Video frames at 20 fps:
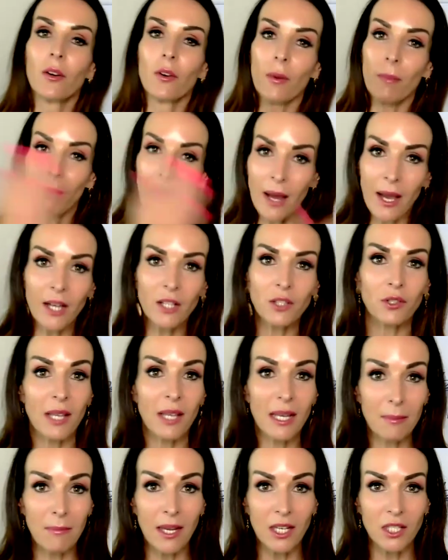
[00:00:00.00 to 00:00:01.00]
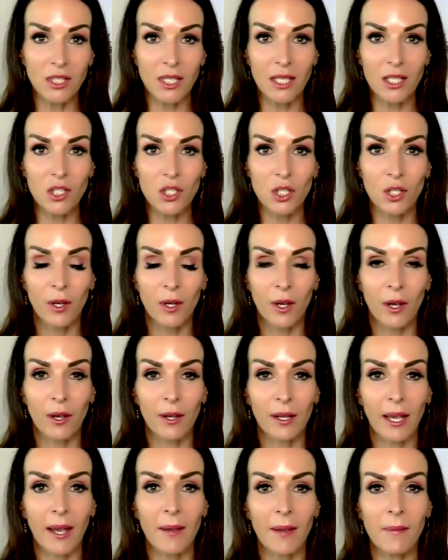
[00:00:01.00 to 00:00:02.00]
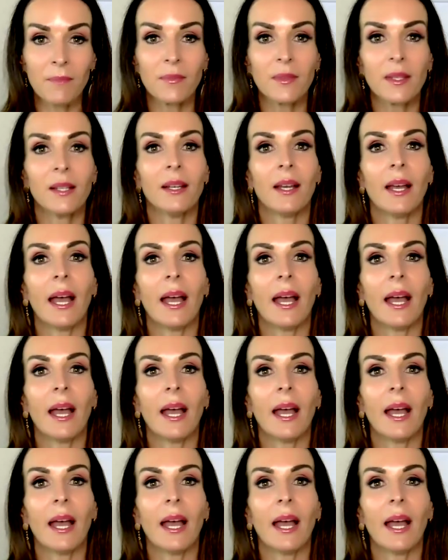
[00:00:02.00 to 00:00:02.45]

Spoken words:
Reply to that message, okay?